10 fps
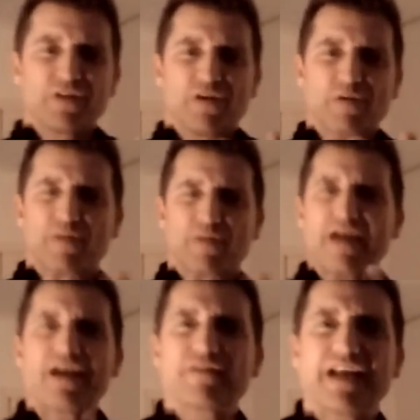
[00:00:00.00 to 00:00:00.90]
and without
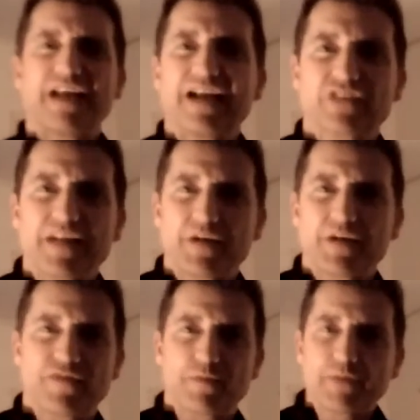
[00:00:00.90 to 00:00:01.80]
having to ask anybody for
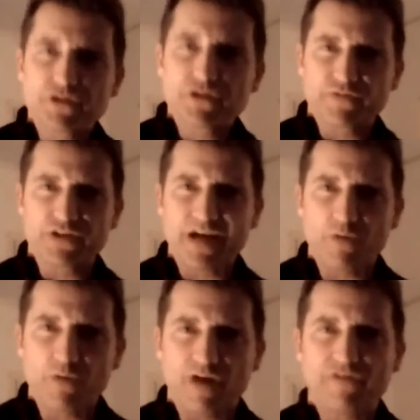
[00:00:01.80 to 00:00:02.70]
permission for time
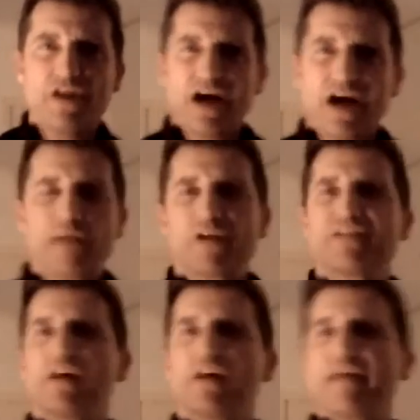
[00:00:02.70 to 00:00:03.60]
off. I want to
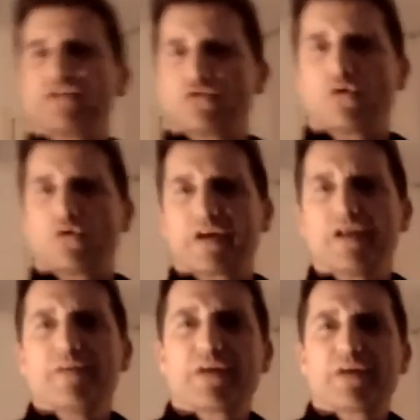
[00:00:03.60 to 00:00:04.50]
tell that story
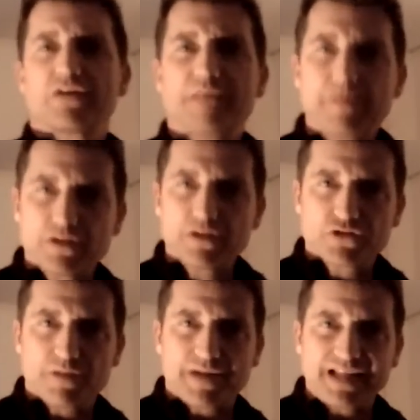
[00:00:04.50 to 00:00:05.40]
because maybe there's
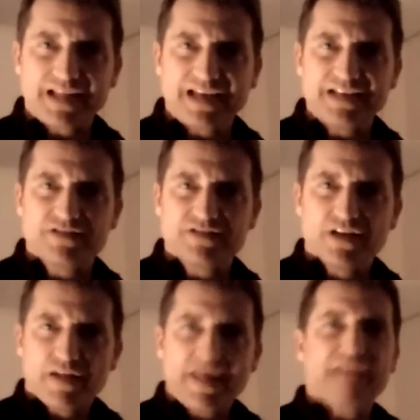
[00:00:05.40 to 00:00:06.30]
somebody that needs
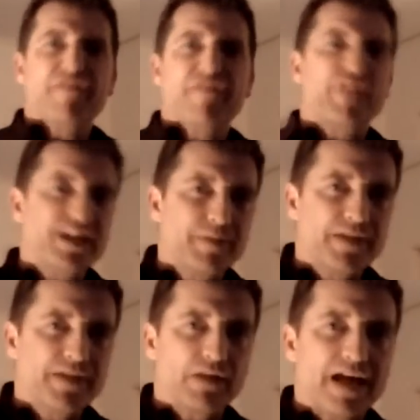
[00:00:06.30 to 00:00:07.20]
that freedom in their
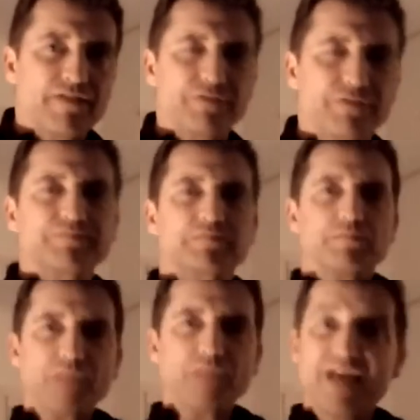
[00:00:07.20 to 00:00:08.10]
life.
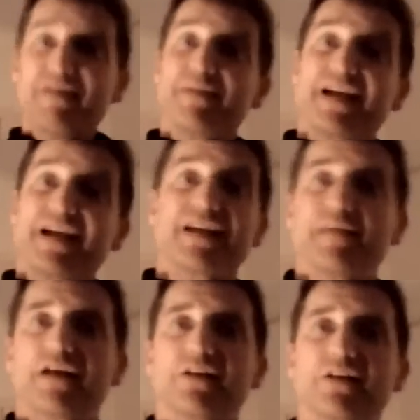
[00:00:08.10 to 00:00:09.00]
And maybe I
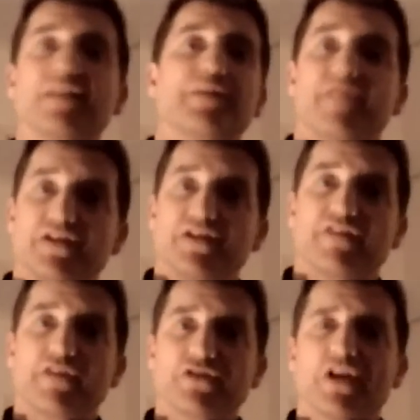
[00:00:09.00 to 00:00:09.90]
can make a little bit of a
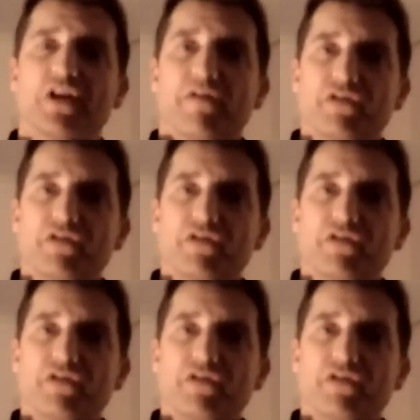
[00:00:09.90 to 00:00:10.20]
difference